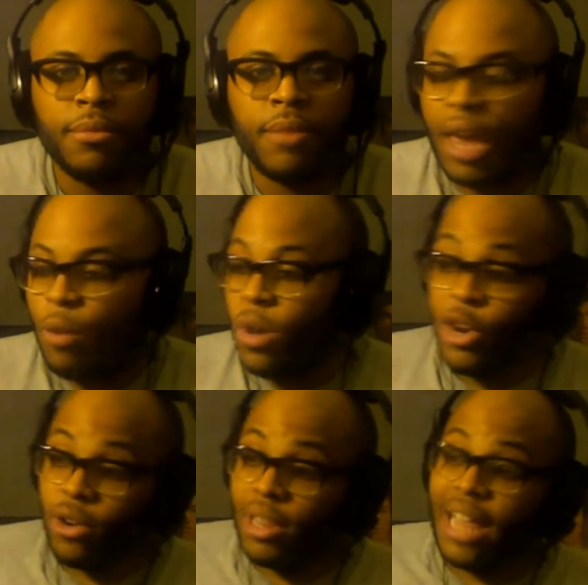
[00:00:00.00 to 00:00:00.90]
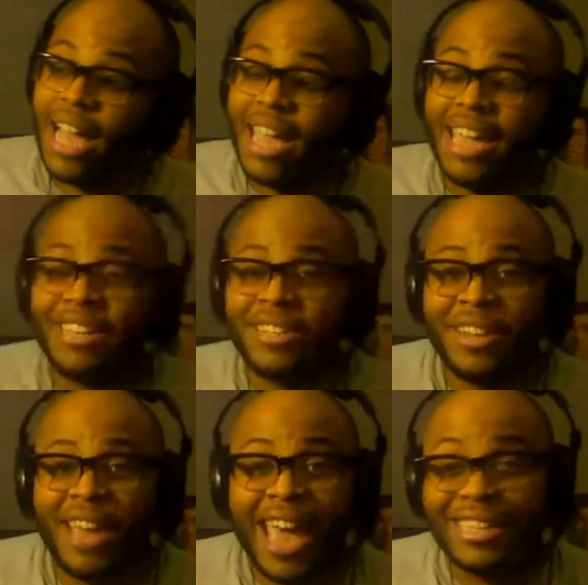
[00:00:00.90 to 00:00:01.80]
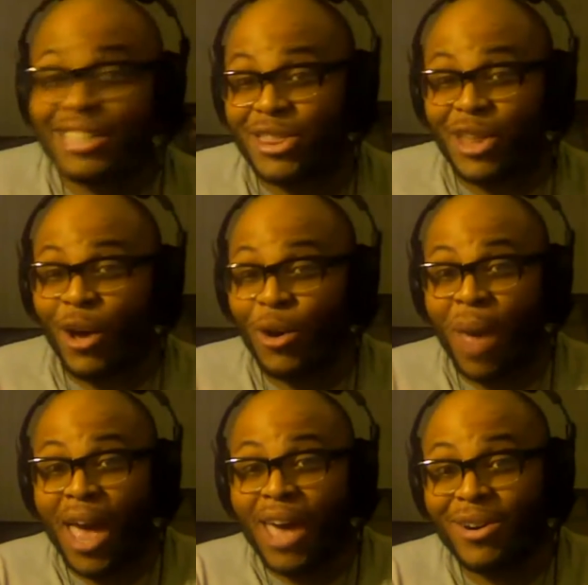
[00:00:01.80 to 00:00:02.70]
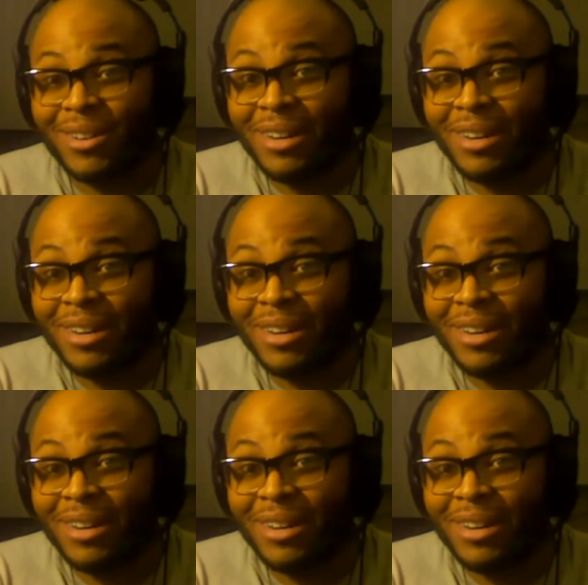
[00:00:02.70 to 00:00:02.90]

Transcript: And when your alliance has the thought pattern